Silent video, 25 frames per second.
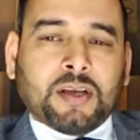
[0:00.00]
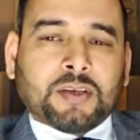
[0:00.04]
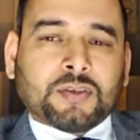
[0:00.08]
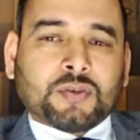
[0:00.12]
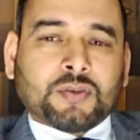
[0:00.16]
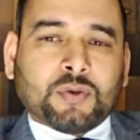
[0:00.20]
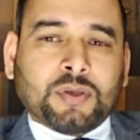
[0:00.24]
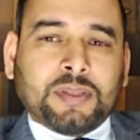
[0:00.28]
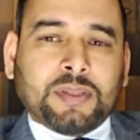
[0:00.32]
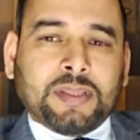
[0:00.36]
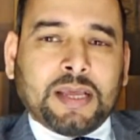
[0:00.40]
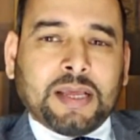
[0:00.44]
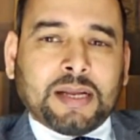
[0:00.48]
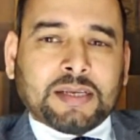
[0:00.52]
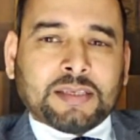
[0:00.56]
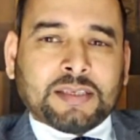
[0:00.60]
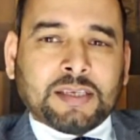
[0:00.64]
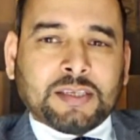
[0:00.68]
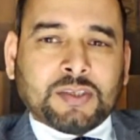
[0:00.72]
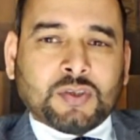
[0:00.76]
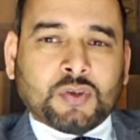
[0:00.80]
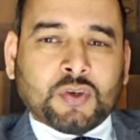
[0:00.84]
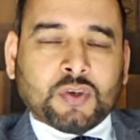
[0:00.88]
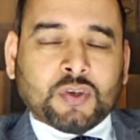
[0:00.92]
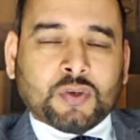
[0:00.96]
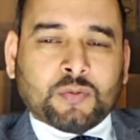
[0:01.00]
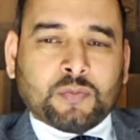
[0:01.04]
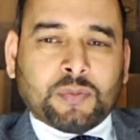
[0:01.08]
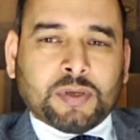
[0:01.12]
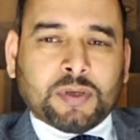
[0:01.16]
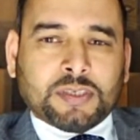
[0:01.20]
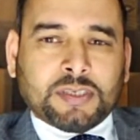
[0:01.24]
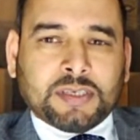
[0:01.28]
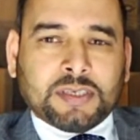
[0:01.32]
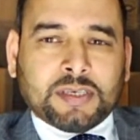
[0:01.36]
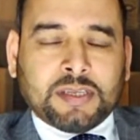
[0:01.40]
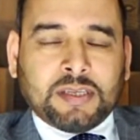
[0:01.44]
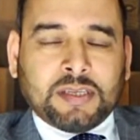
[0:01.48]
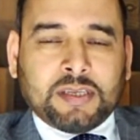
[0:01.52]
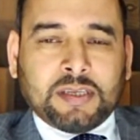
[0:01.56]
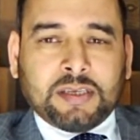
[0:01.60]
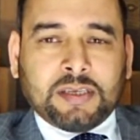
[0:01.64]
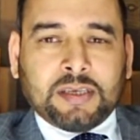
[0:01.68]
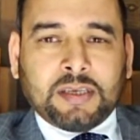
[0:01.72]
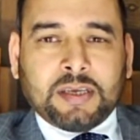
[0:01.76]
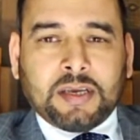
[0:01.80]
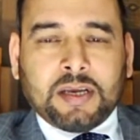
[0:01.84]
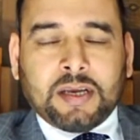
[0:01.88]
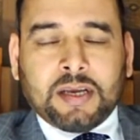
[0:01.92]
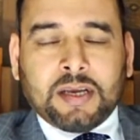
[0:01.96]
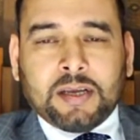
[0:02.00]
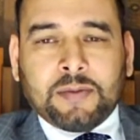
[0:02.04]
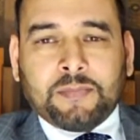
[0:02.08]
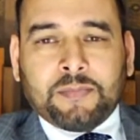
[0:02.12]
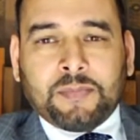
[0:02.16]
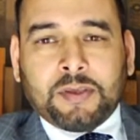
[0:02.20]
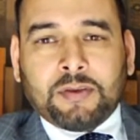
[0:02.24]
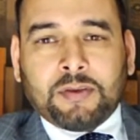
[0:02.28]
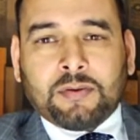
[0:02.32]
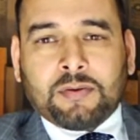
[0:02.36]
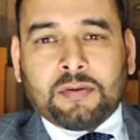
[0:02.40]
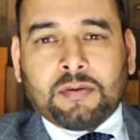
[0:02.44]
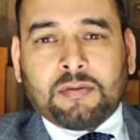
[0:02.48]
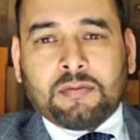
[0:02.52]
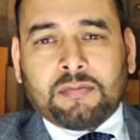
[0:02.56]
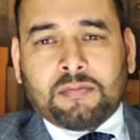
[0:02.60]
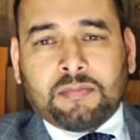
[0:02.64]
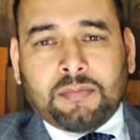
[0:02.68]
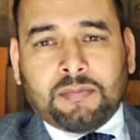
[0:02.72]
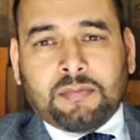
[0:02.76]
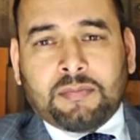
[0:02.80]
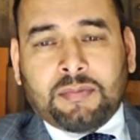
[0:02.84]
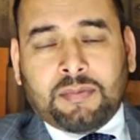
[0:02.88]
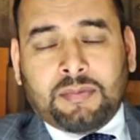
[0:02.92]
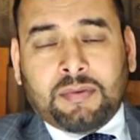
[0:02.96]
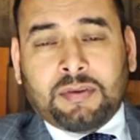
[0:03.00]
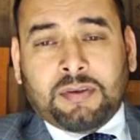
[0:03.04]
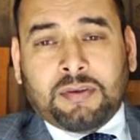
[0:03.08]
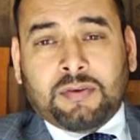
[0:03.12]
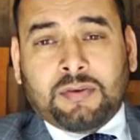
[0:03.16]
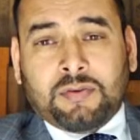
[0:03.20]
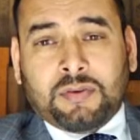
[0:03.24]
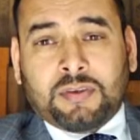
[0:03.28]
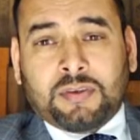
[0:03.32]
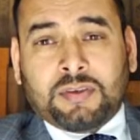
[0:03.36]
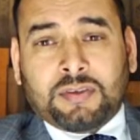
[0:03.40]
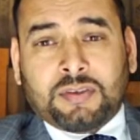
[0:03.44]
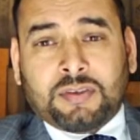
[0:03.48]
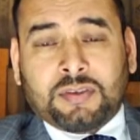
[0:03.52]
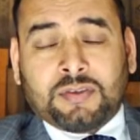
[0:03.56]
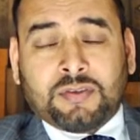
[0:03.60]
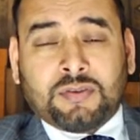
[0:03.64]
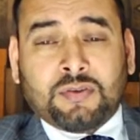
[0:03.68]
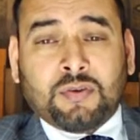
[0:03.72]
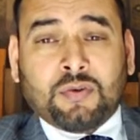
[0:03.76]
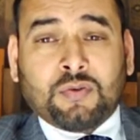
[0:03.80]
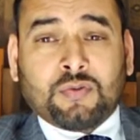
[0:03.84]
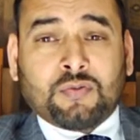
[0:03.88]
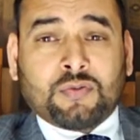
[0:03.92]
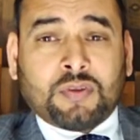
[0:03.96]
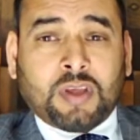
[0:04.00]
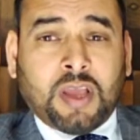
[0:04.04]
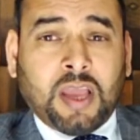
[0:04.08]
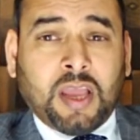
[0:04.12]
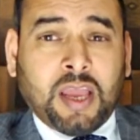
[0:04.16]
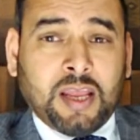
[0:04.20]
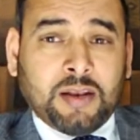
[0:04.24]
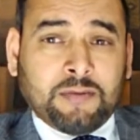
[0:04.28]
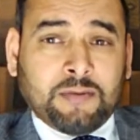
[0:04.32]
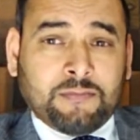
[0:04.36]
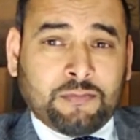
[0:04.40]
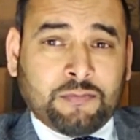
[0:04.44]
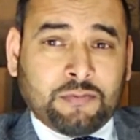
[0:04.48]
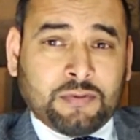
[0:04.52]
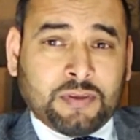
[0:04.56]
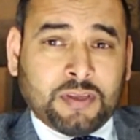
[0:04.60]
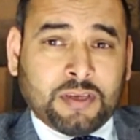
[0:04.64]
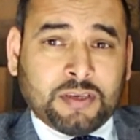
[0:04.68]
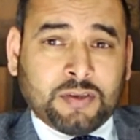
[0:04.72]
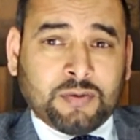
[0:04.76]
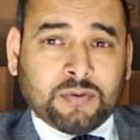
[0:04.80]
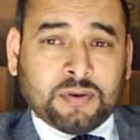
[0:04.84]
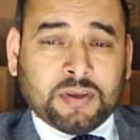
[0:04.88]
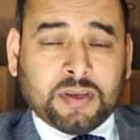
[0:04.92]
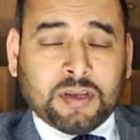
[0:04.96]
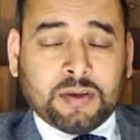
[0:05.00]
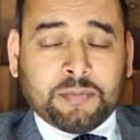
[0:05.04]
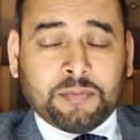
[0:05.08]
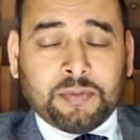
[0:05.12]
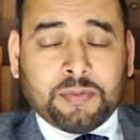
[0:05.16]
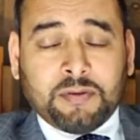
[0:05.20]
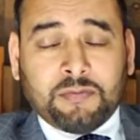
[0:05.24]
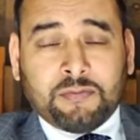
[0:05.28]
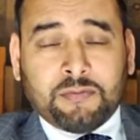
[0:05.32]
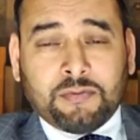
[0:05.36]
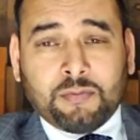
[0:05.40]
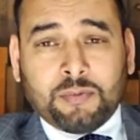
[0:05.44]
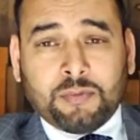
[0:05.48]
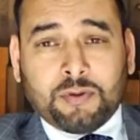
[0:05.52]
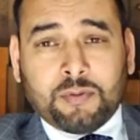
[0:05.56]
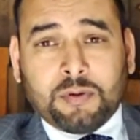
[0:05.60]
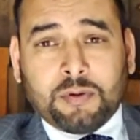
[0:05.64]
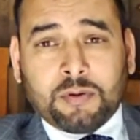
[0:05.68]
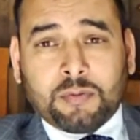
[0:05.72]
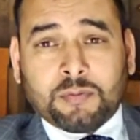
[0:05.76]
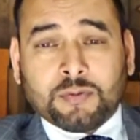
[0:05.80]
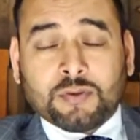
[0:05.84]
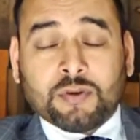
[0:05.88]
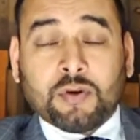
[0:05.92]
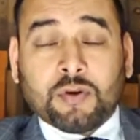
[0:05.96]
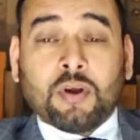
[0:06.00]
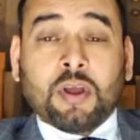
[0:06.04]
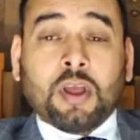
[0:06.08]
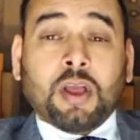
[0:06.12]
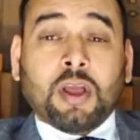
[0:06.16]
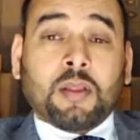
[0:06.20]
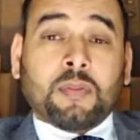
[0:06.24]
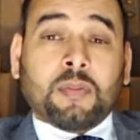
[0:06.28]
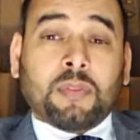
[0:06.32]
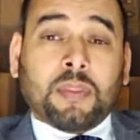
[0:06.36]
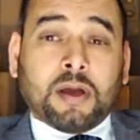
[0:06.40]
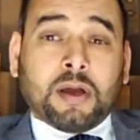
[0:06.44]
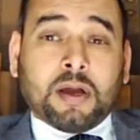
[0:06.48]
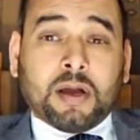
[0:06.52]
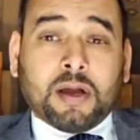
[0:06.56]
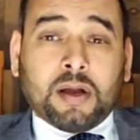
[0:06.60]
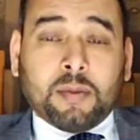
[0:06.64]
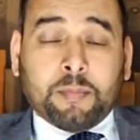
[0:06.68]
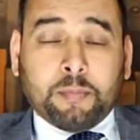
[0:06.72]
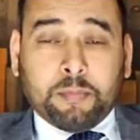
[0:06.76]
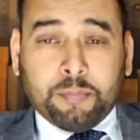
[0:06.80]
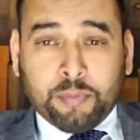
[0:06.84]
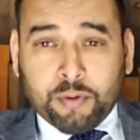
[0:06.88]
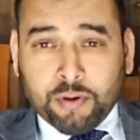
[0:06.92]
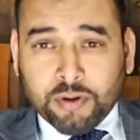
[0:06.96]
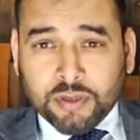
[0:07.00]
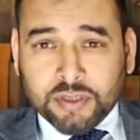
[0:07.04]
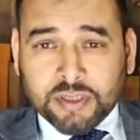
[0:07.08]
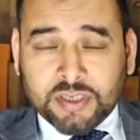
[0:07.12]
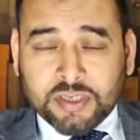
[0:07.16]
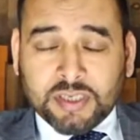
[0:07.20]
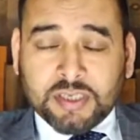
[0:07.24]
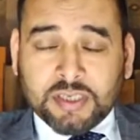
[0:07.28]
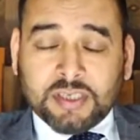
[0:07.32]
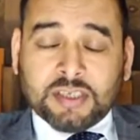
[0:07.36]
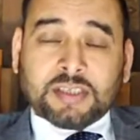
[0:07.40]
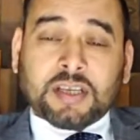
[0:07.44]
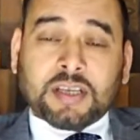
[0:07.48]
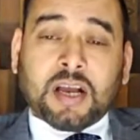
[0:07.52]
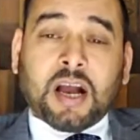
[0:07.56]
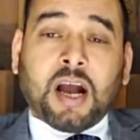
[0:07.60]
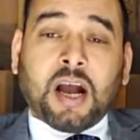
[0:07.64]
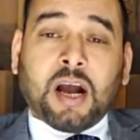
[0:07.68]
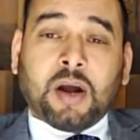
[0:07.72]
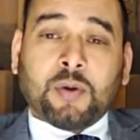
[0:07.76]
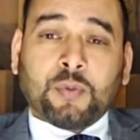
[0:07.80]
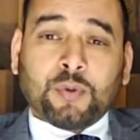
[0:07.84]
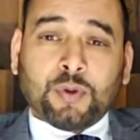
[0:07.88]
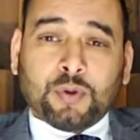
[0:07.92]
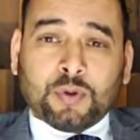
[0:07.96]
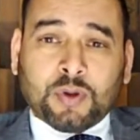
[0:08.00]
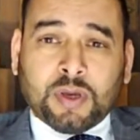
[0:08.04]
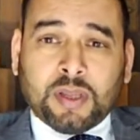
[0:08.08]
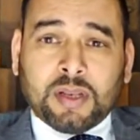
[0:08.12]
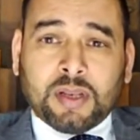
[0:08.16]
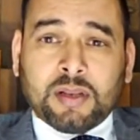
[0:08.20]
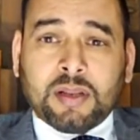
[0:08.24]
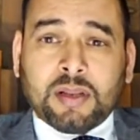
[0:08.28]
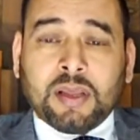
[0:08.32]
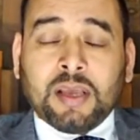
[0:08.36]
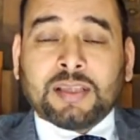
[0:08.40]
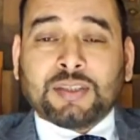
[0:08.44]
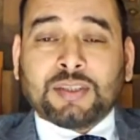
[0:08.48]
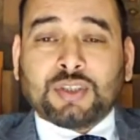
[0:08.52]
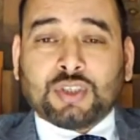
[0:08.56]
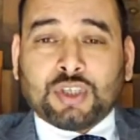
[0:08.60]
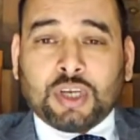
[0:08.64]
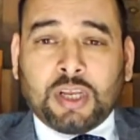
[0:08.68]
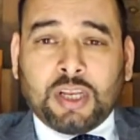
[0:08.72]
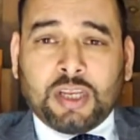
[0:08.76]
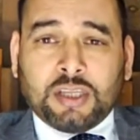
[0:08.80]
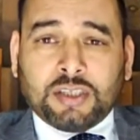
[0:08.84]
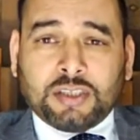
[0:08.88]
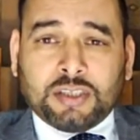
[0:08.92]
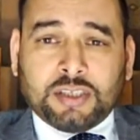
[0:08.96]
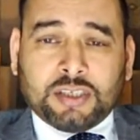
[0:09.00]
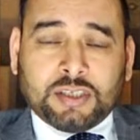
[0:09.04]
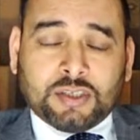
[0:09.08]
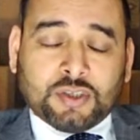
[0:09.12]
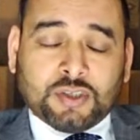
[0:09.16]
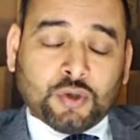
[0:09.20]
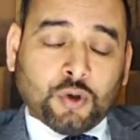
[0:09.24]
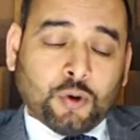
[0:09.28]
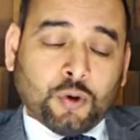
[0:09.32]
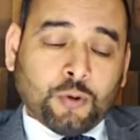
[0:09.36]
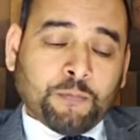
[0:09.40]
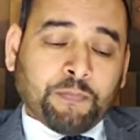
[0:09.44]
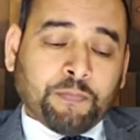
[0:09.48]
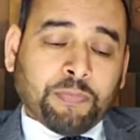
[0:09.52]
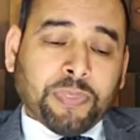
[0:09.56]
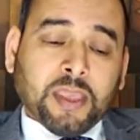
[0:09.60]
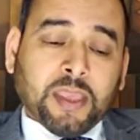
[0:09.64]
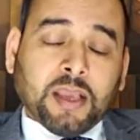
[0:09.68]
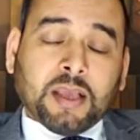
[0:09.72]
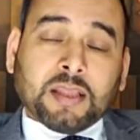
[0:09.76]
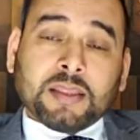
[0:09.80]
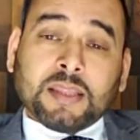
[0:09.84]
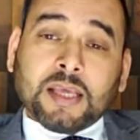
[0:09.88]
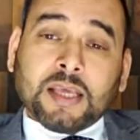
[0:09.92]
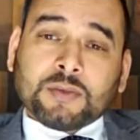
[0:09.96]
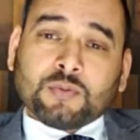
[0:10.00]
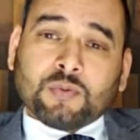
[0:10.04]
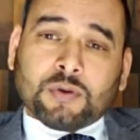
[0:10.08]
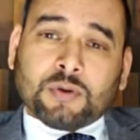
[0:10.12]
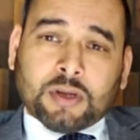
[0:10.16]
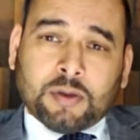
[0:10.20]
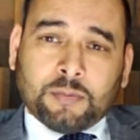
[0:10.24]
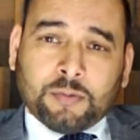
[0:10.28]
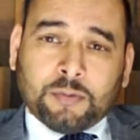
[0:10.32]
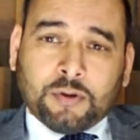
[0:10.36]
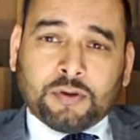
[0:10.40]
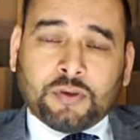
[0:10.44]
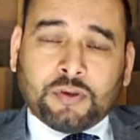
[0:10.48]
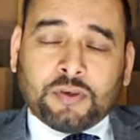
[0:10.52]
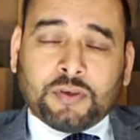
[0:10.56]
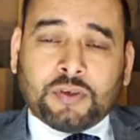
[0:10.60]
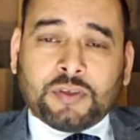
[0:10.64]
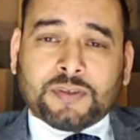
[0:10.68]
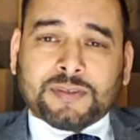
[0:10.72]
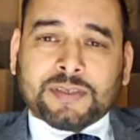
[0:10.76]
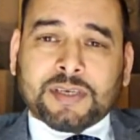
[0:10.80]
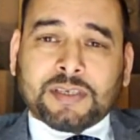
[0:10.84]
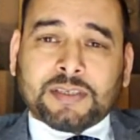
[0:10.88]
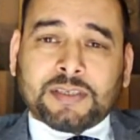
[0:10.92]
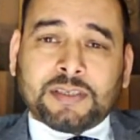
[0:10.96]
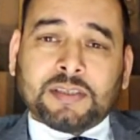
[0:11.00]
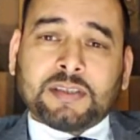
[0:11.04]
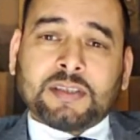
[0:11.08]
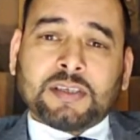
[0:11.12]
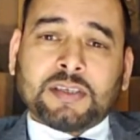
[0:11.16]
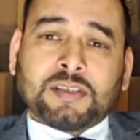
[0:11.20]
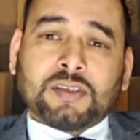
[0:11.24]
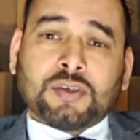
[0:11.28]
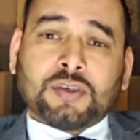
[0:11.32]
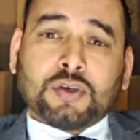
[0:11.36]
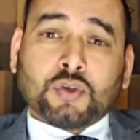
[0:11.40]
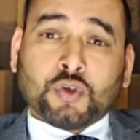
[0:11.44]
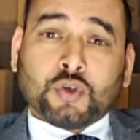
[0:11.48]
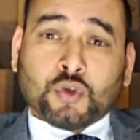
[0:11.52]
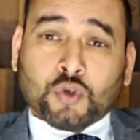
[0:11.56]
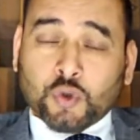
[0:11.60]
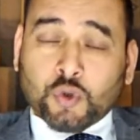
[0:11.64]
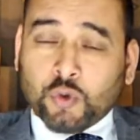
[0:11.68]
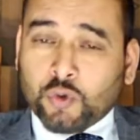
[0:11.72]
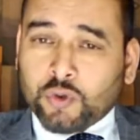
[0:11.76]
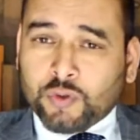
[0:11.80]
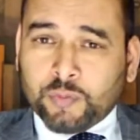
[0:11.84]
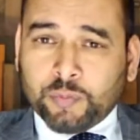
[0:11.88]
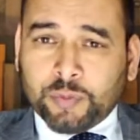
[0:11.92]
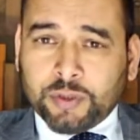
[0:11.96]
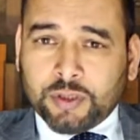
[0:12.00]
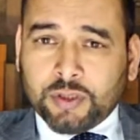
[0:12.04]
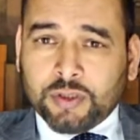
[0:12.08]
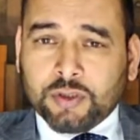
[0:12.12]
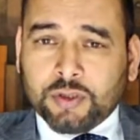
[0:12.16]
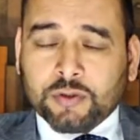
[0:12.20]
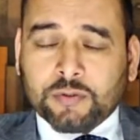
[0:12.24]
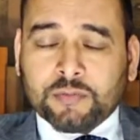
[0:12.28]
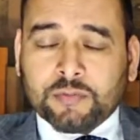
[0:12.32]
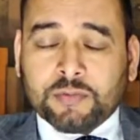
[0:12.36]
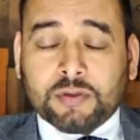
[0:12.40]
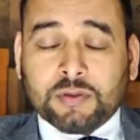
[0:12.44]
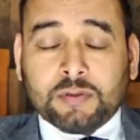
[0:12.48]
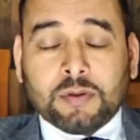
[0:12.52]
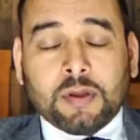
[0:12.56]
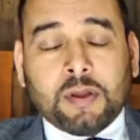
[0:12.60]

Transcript: So in that situation, basically, it is not helpful that you can appeal from your government. So the point is how you can challenge it. So that's what I'm going to discuss in this short video.